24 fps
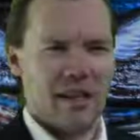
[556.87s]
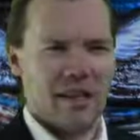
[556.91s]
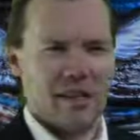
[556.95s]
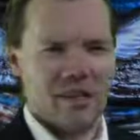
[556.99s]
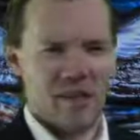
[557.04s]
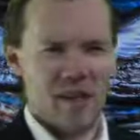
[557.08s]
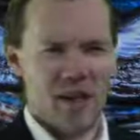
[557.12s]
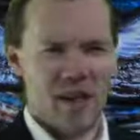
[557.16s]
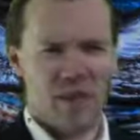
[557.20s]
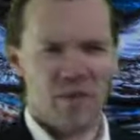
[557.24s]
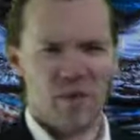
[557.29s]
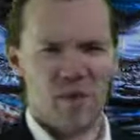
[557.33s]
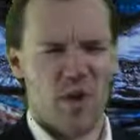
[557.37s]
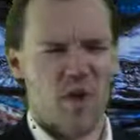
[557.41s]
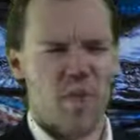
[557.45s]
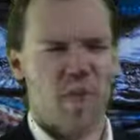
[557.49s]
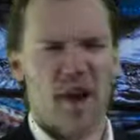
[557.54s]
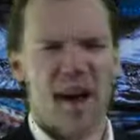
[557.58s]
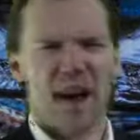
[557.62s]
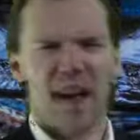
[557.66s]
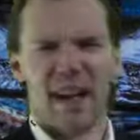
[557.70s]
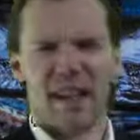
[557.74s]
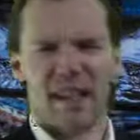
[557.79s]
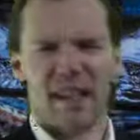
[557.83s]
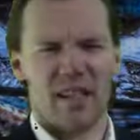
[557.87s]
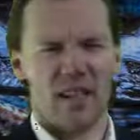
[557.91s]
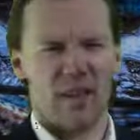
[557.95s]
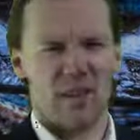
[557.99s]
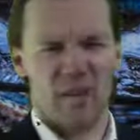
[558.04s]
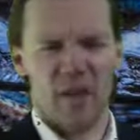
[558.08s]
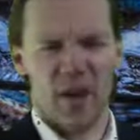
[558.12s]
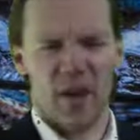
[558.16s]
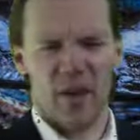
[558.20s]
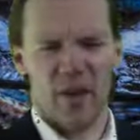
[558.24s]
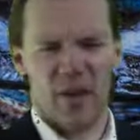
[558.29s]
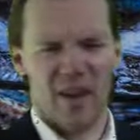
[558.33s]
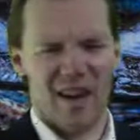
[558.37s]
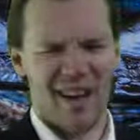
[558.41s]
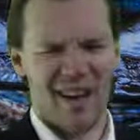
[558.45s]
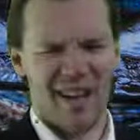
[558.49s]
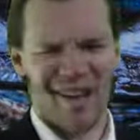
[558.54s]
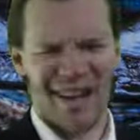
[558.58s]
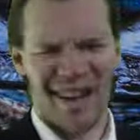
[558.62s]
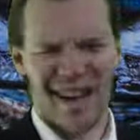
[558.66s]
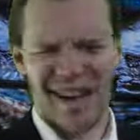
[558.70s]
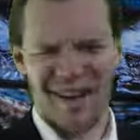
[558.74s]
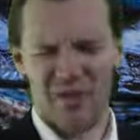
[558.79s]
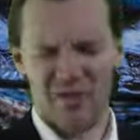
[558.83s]
as far as probiotics in a pill, I
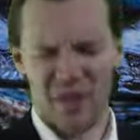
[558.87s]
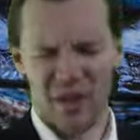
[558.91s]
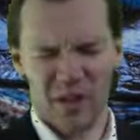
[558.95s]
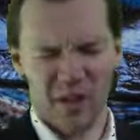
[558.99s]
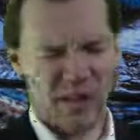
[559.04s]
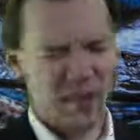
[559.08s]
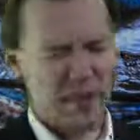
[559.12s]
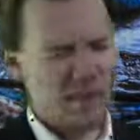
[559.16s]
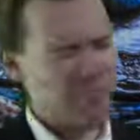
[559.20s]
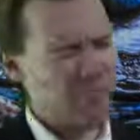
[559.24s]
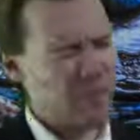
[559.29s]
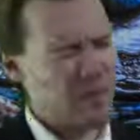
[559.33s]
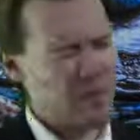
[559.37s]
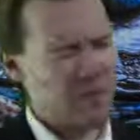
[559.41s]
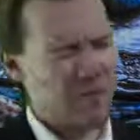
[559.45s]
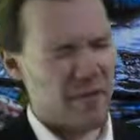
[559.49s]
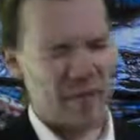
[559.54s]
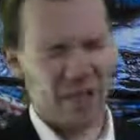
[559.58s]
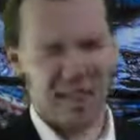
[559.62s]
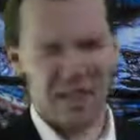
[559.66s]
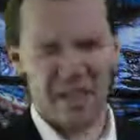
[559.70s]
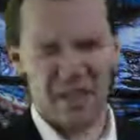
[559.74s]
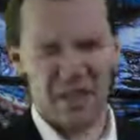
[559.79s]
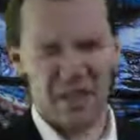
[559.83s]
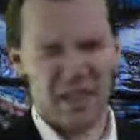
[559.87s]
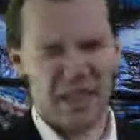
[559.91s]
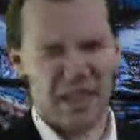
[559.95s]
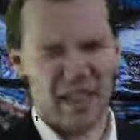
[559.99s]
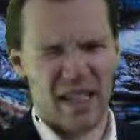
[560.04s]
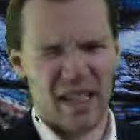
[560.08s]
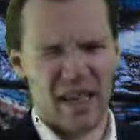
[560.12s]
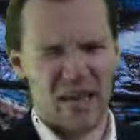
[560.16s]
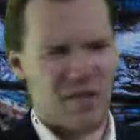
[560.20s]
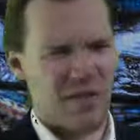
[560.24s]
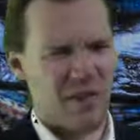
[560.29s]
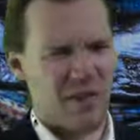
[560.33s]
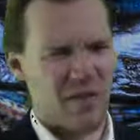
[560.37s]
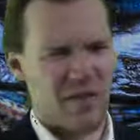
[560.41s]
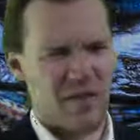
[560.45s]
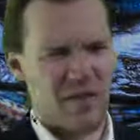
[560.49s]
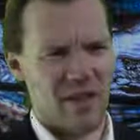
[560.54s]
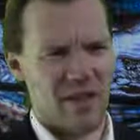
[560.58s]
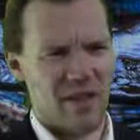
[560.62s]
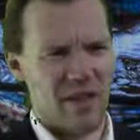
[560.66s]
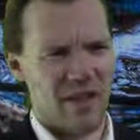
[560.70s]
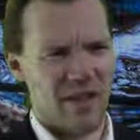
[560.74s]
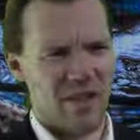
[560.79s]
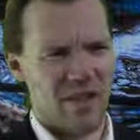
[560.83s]
can't really definitively say whether
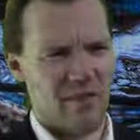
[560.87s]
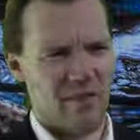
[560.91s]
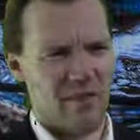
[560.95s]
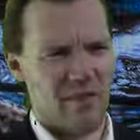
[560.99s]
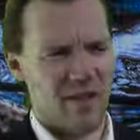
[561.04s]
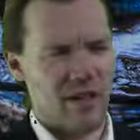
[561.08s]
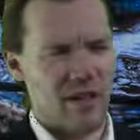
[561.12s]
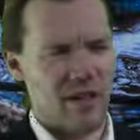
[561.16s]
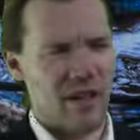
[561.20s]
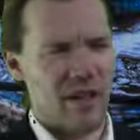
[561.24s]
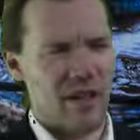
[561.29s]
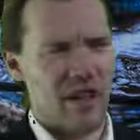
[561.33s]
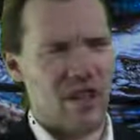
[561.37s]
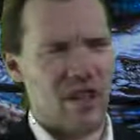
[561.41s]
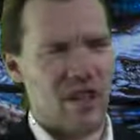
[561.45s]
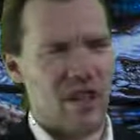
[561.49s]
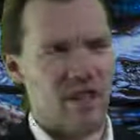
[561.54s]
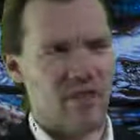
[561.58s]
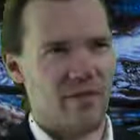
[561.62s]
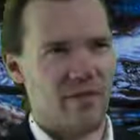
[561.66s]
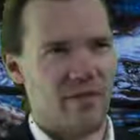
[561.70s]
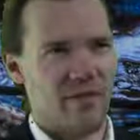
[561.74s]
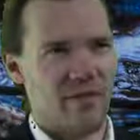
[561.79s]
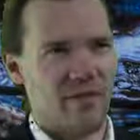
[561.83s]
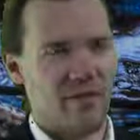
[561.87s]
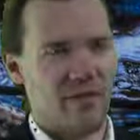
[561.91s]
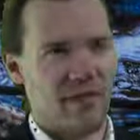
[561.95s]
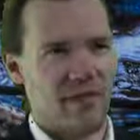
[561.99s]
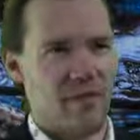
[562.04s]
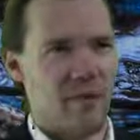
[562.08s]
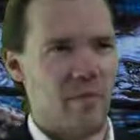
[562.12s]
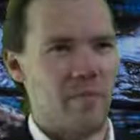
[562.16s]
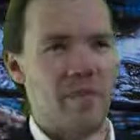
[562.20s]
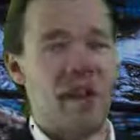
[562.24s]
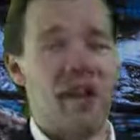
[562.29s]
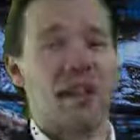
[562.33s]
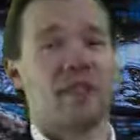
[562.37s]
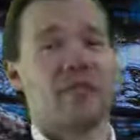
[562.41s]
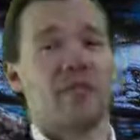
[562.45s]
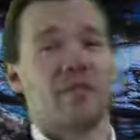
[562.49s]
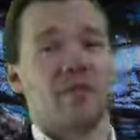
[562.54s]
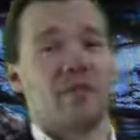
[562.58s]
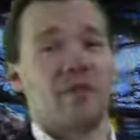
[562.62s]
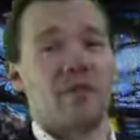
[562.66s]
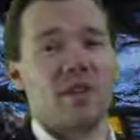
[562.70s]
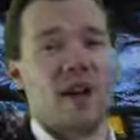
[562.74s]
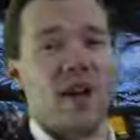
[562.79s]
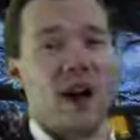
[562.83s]
they've achieved their
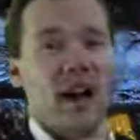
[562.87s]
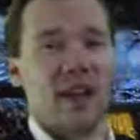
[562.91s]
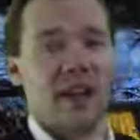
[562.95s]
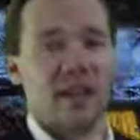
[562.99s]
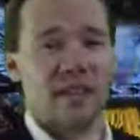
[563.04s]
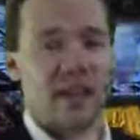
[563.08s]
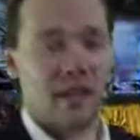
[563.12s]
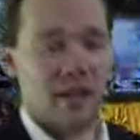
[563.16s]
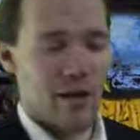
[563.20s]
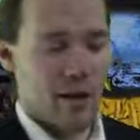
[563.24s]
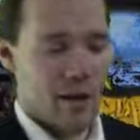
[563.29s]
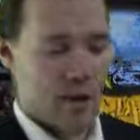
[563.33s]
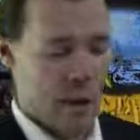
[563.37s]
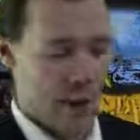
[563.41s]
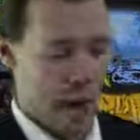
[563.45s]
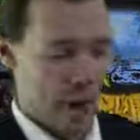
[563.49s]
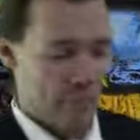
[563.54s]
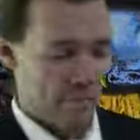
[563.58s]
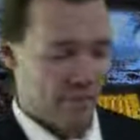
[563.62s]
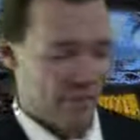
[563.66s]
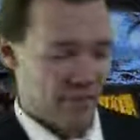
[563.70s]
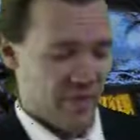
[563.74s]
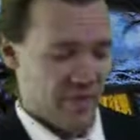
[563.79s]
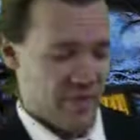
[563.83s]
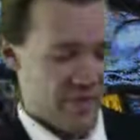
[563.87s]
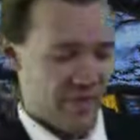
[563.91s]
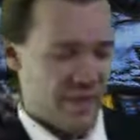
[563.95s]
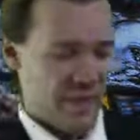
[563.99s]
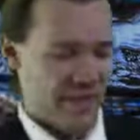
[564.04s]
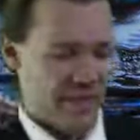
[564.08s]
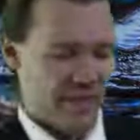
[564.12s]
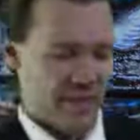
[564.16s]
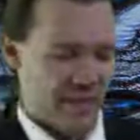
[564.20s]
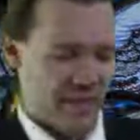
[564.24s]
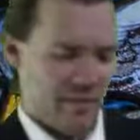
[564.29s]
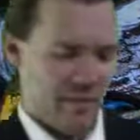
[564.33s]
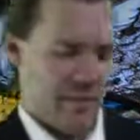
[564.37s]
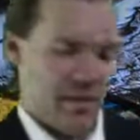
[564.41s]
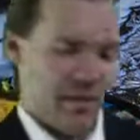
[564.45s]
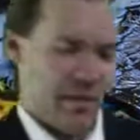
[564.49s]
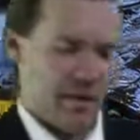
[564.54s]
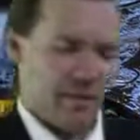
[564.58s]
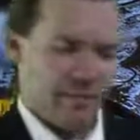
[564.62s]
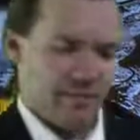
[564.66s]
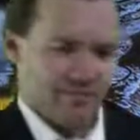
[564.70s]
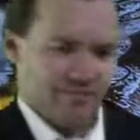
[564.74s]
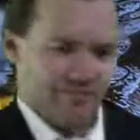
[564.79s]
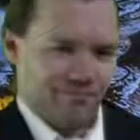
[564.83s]
objective or not. I mean, it seems
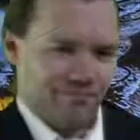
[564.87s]
like,